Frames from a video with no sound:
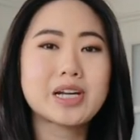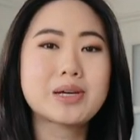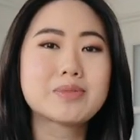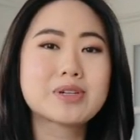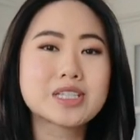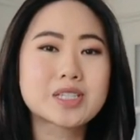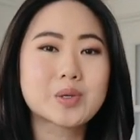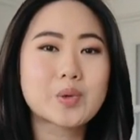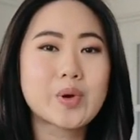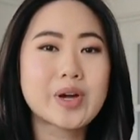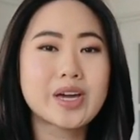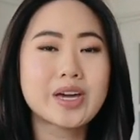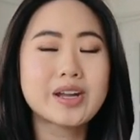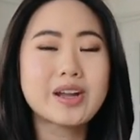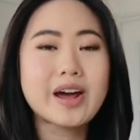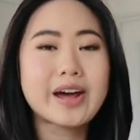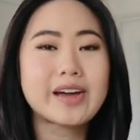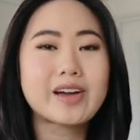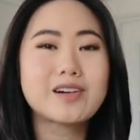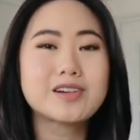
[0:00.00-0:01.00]
name is
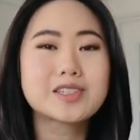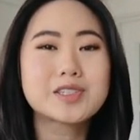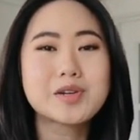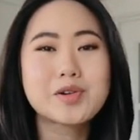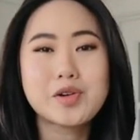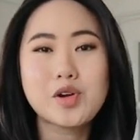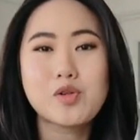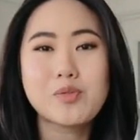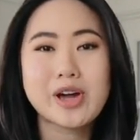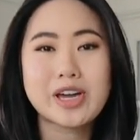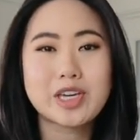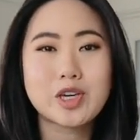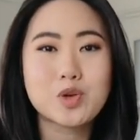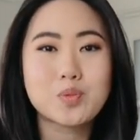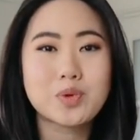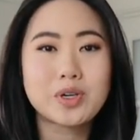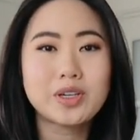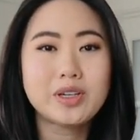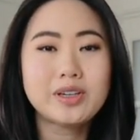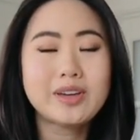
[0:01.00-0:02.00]
Quinn. I also go by
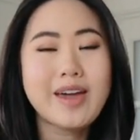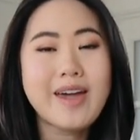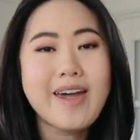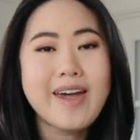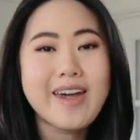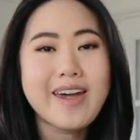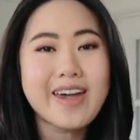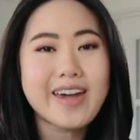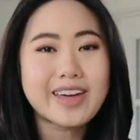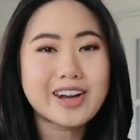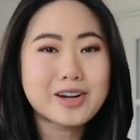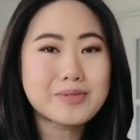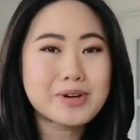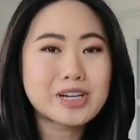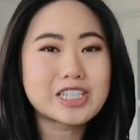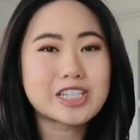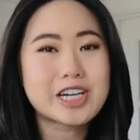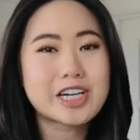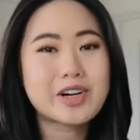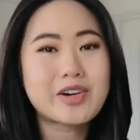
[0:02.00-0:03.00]
QP, and on
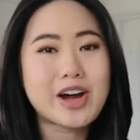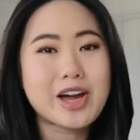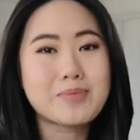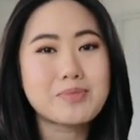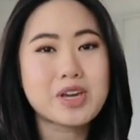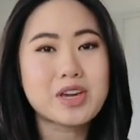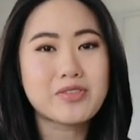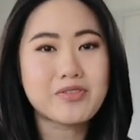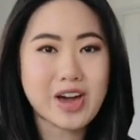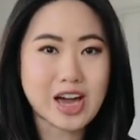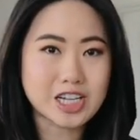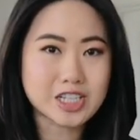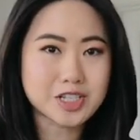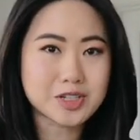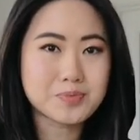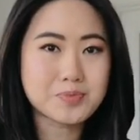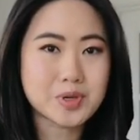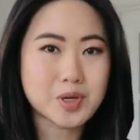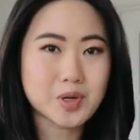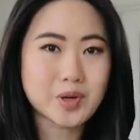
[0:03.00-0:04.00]
my channel I make
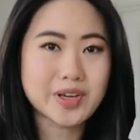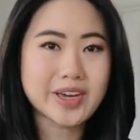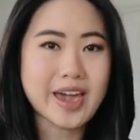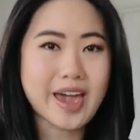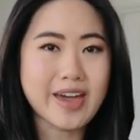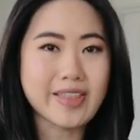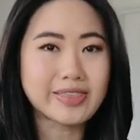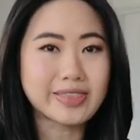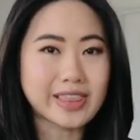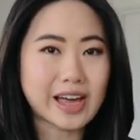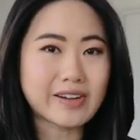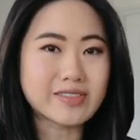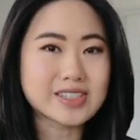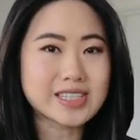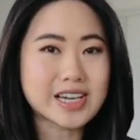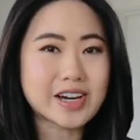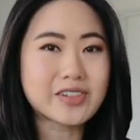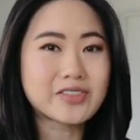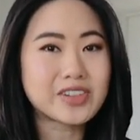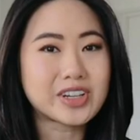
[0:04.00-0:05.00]
fashion, beauty, and
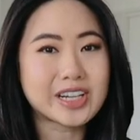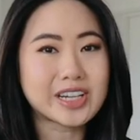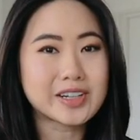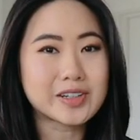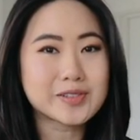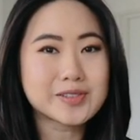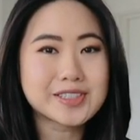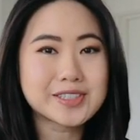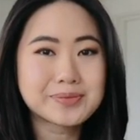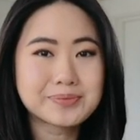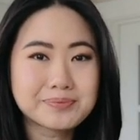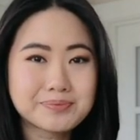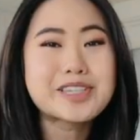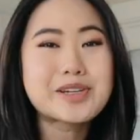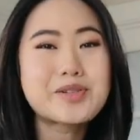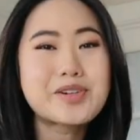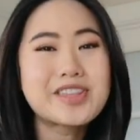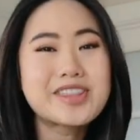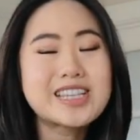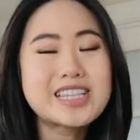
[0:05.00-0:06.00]
lifestyle videos.
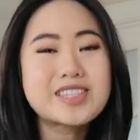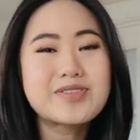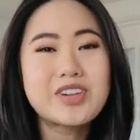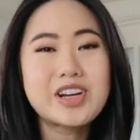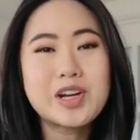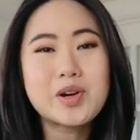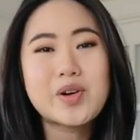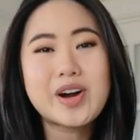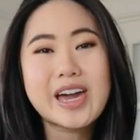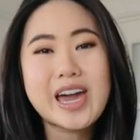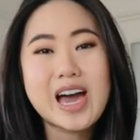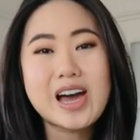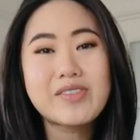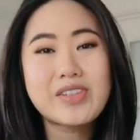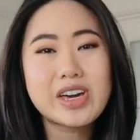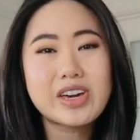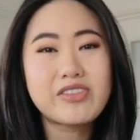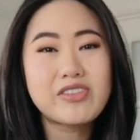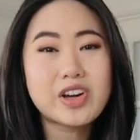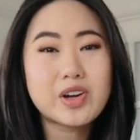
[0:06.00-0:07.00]
So in this video I
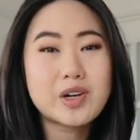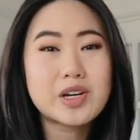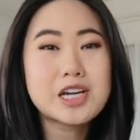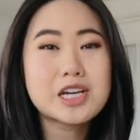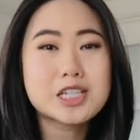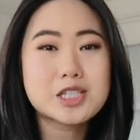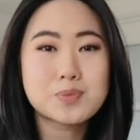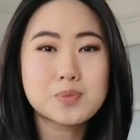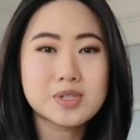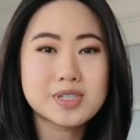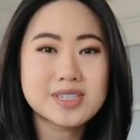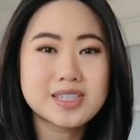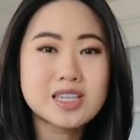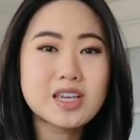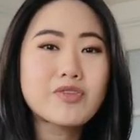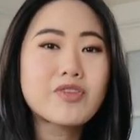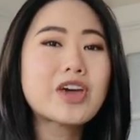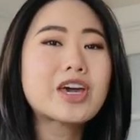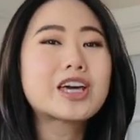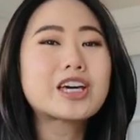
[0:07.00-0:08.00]
have a very
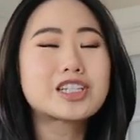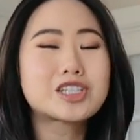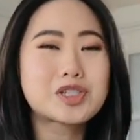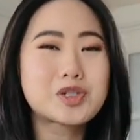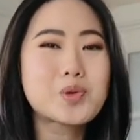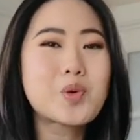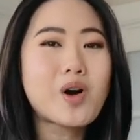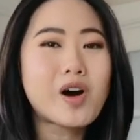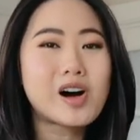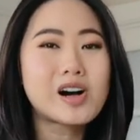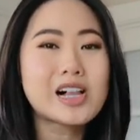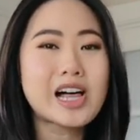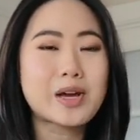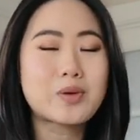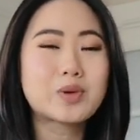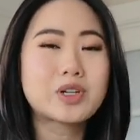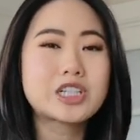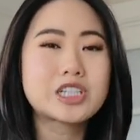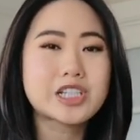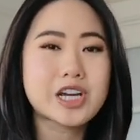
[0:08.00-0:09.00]
specific shoe haul
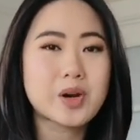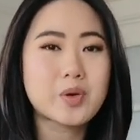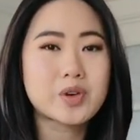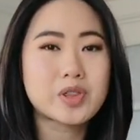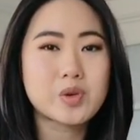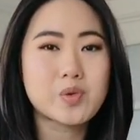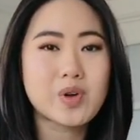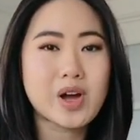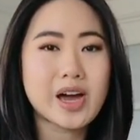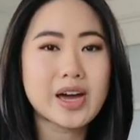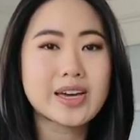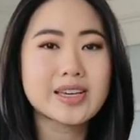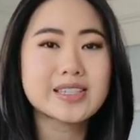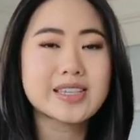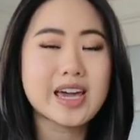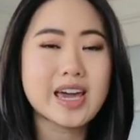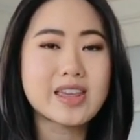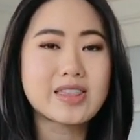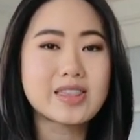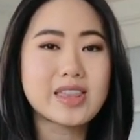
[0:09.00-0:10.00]
I want to share with you
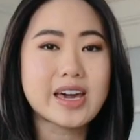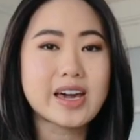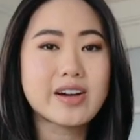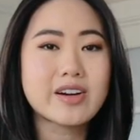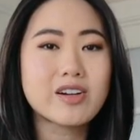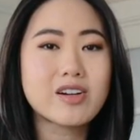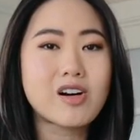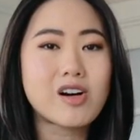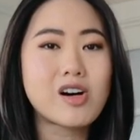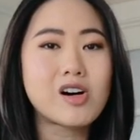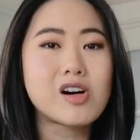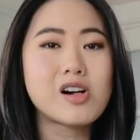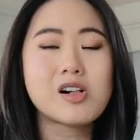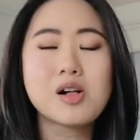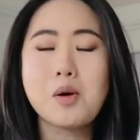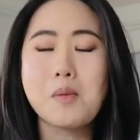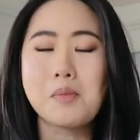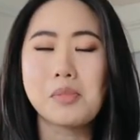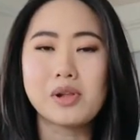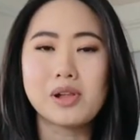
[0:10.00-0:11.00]
guys, and they are
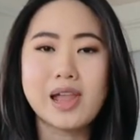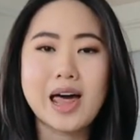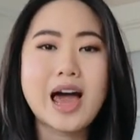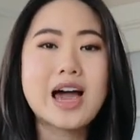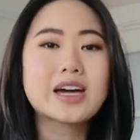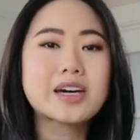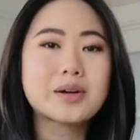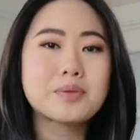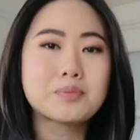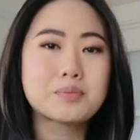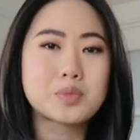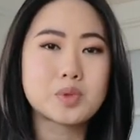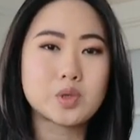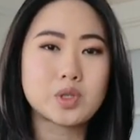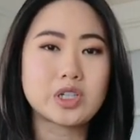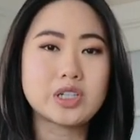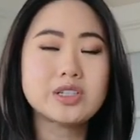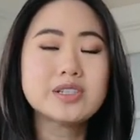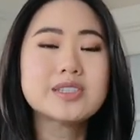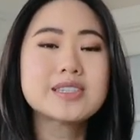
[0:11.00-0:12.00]
all black
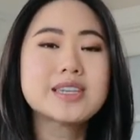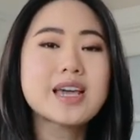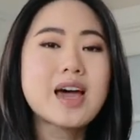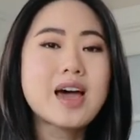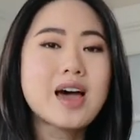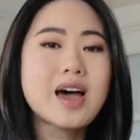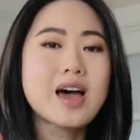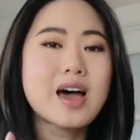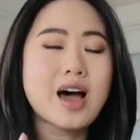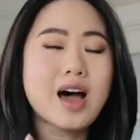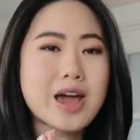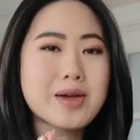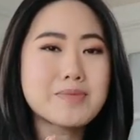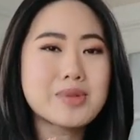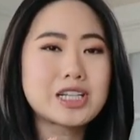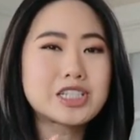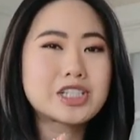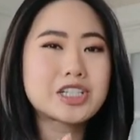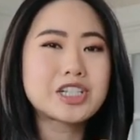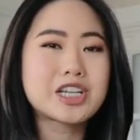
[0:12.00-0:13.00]
booties. I
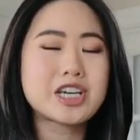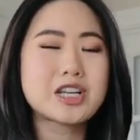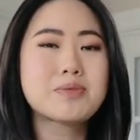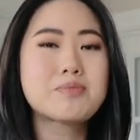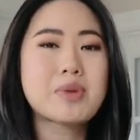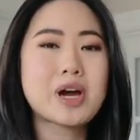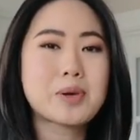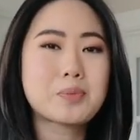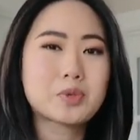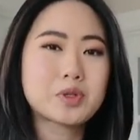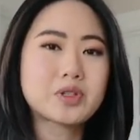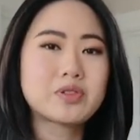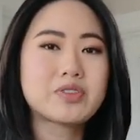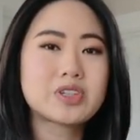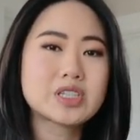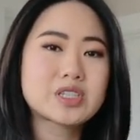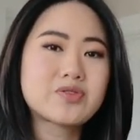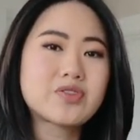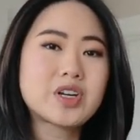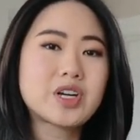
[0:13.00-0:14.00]
mentioned in my
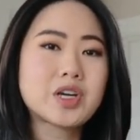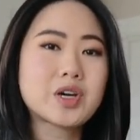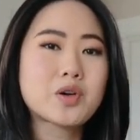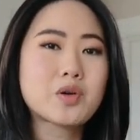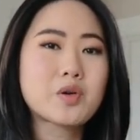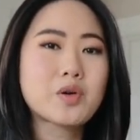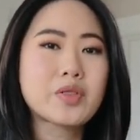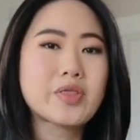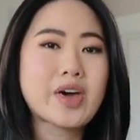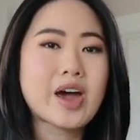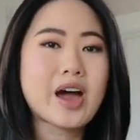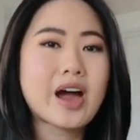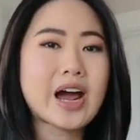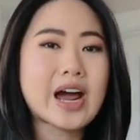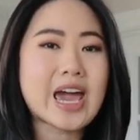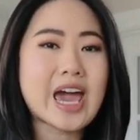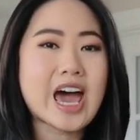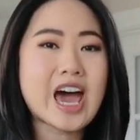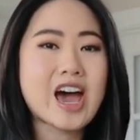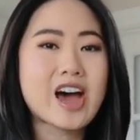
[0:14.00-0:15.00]
previous video that
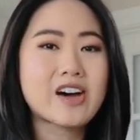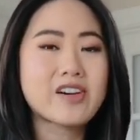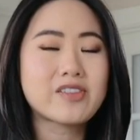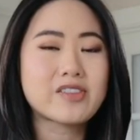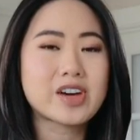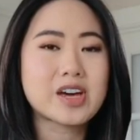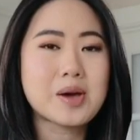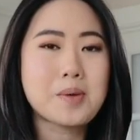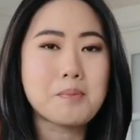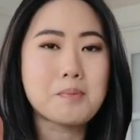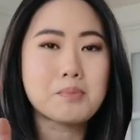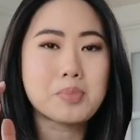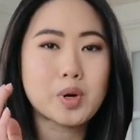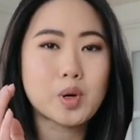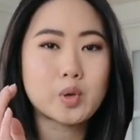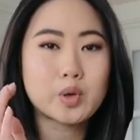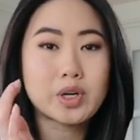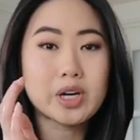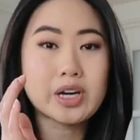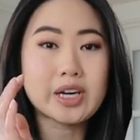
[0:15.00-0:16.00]
I have
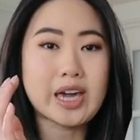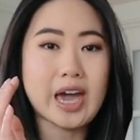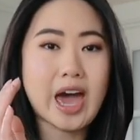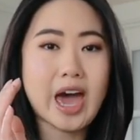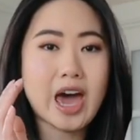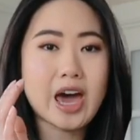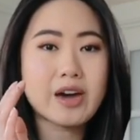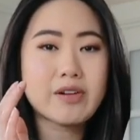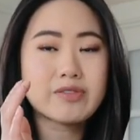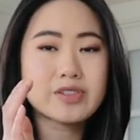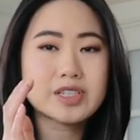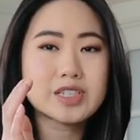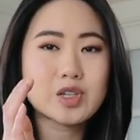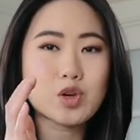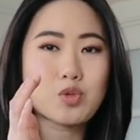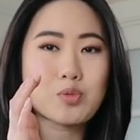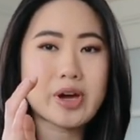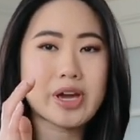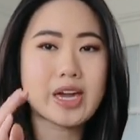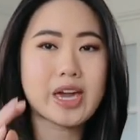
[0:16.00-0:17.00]
bowed calves,
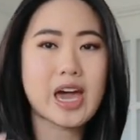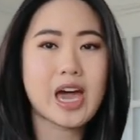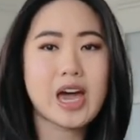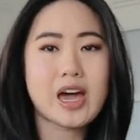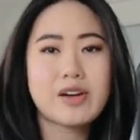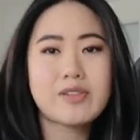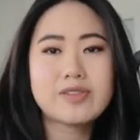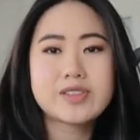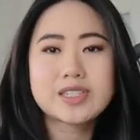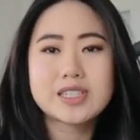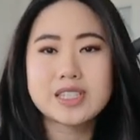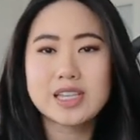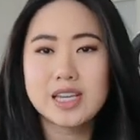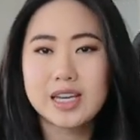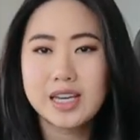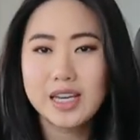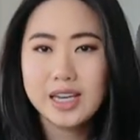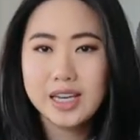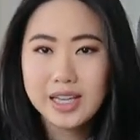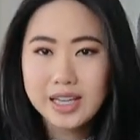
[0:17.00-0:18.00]
so my calves,
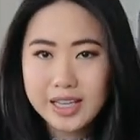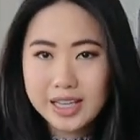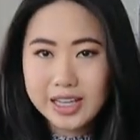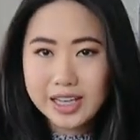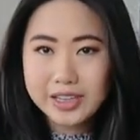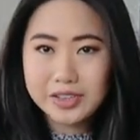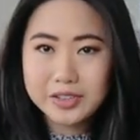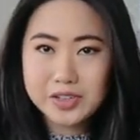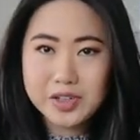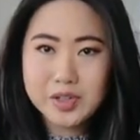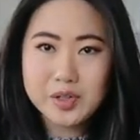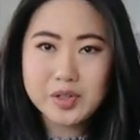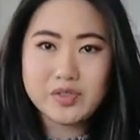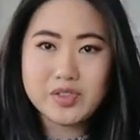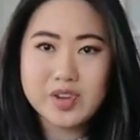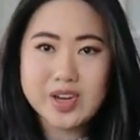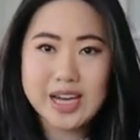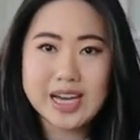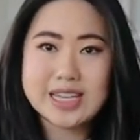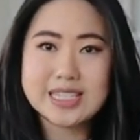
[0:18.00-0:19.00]
I don't know
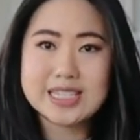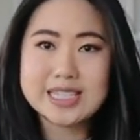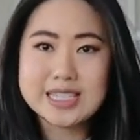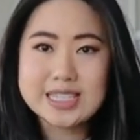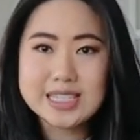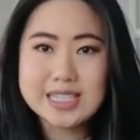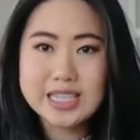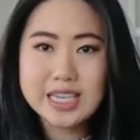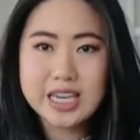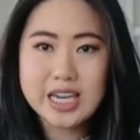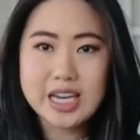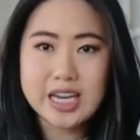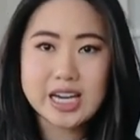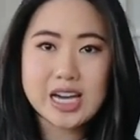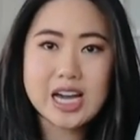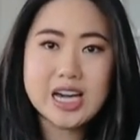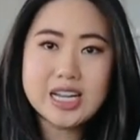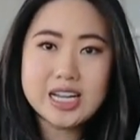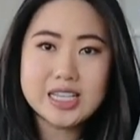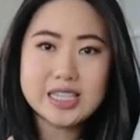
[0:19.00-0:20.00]
if you guys can see it, it
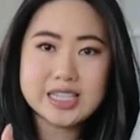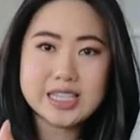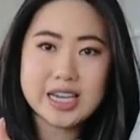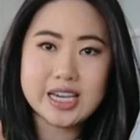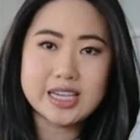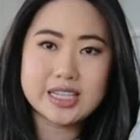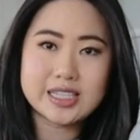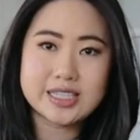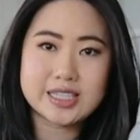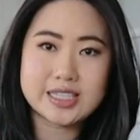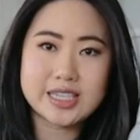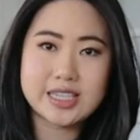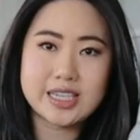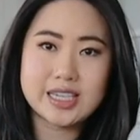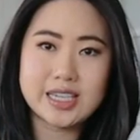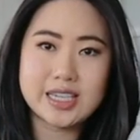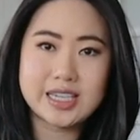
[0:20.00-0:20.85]
kind of does